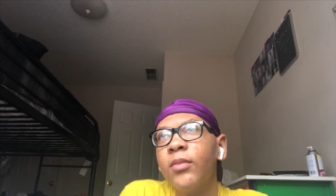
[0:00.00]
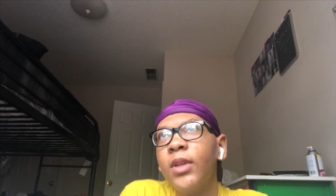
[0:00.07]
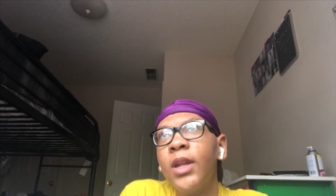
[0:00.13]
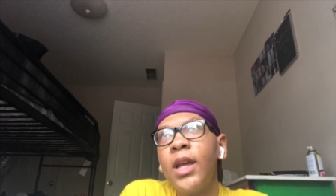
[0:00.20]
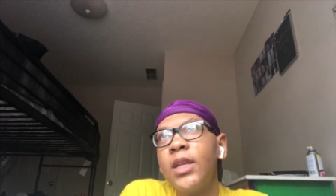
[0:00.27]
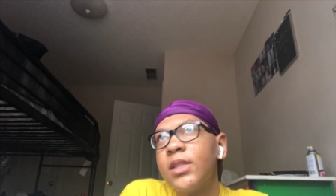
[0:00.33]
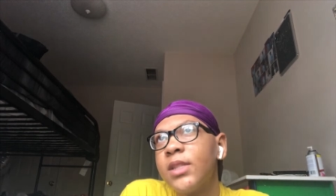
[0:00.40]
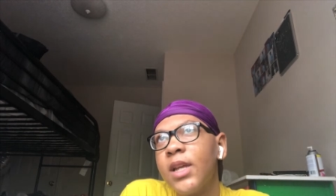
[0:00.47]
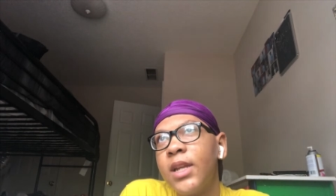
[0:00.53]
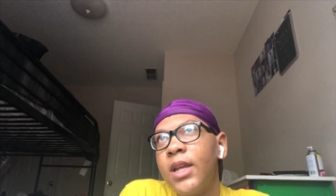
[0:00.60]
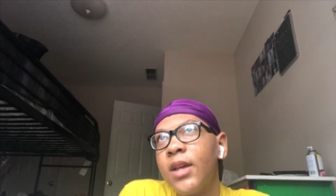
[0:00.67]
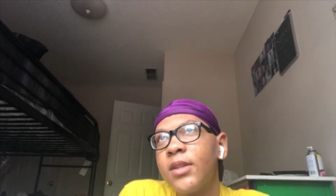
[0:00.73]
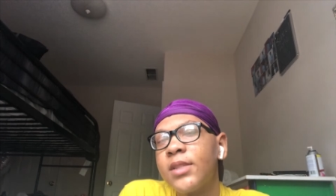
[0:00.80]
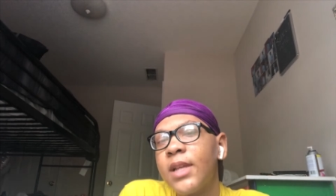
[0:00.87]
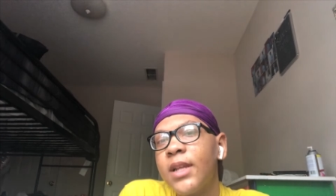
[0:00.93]
it ain't
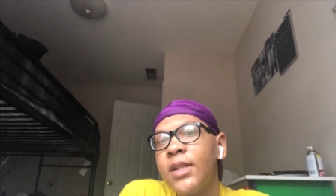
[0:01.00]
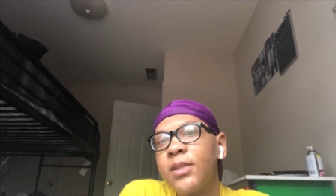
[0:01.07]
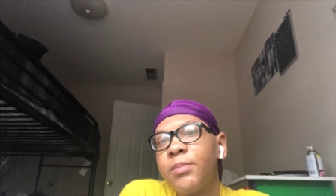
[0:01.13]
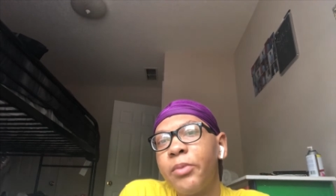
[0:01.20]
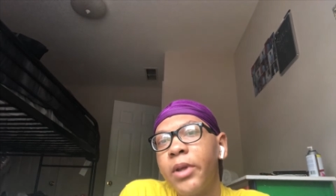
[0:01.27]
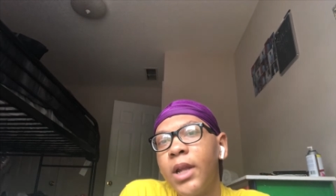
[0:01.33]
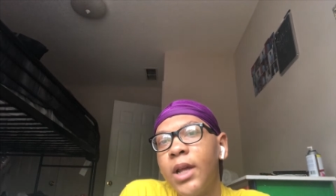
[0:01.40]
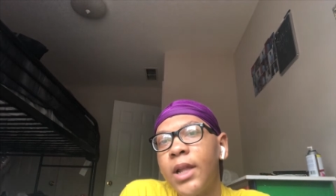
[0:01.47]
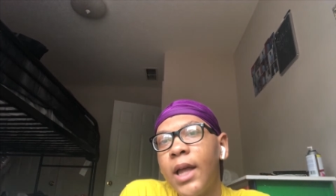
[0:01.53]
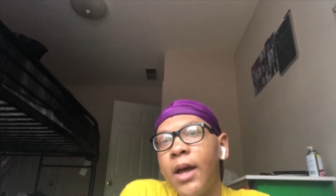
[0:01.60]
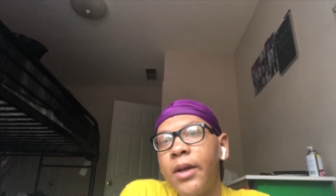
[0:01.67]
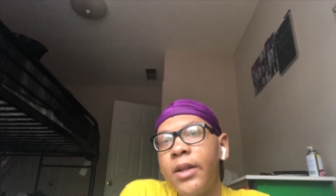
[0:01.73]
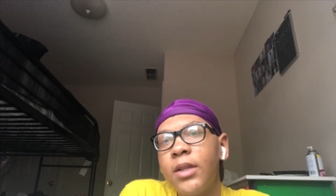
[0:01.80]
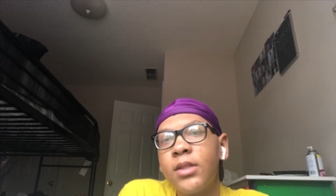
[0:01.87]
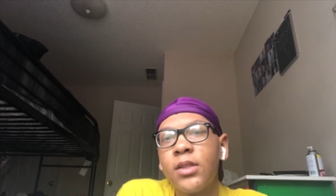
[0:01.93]
sunny outside, it's pretty
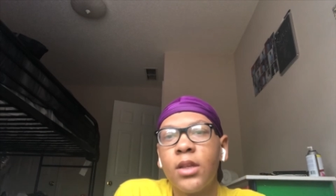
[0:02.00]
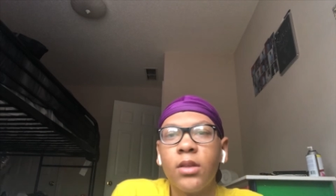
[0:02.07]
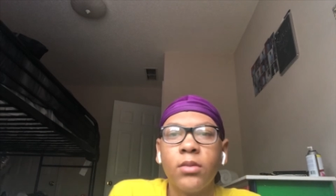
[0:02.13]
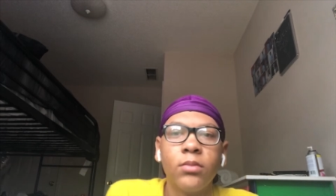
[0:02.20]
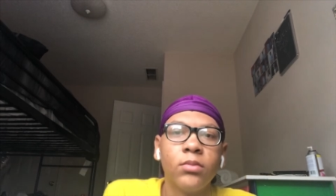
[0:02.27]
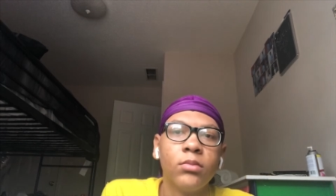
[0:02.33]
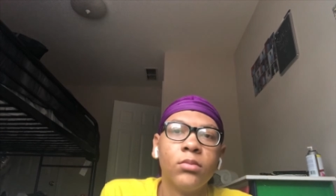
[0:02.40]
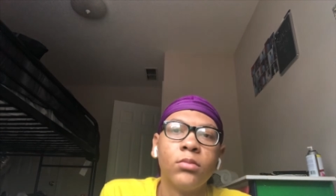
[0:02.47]
cloudy, so